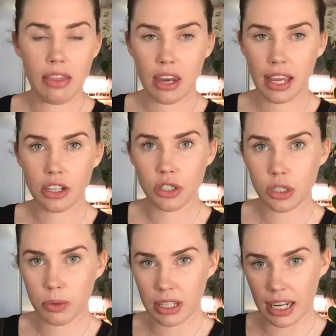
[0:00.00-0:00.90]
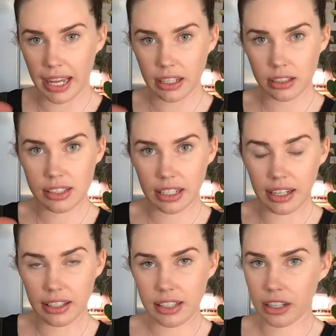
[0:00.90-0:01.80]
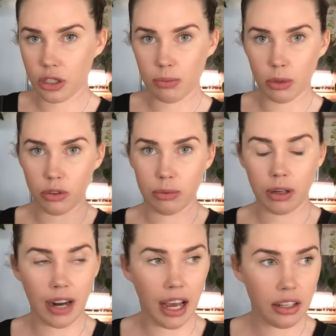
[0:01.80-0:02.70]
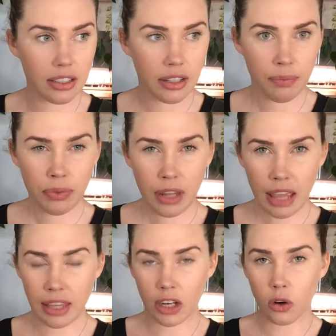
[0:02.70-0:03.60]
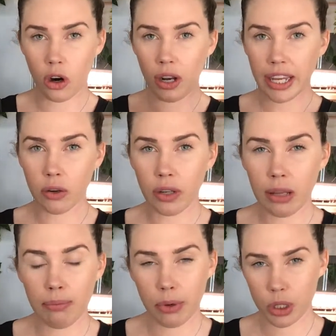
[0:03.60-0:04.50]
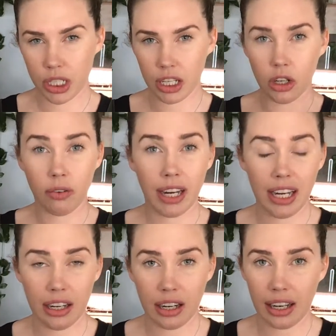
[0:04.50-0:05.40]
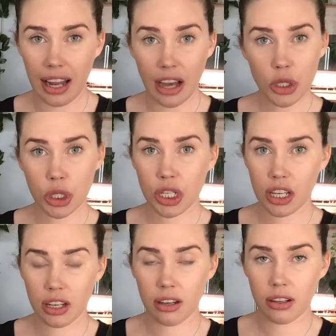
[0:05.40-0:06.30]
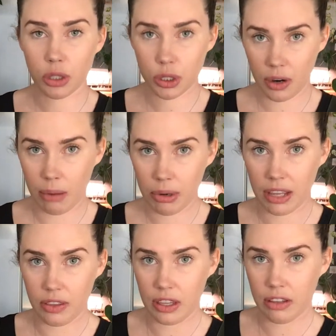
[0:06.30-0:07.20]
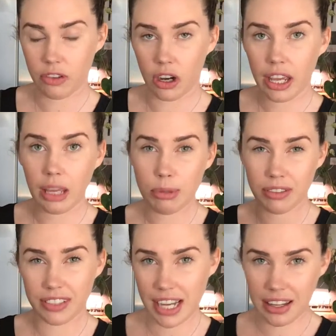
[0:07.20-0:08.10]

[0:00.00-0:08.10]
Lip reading: And then I can just, when they're like seedlings, I can just move them around and they grow like a really bushy, green, lush shrub. And then they've got heaps of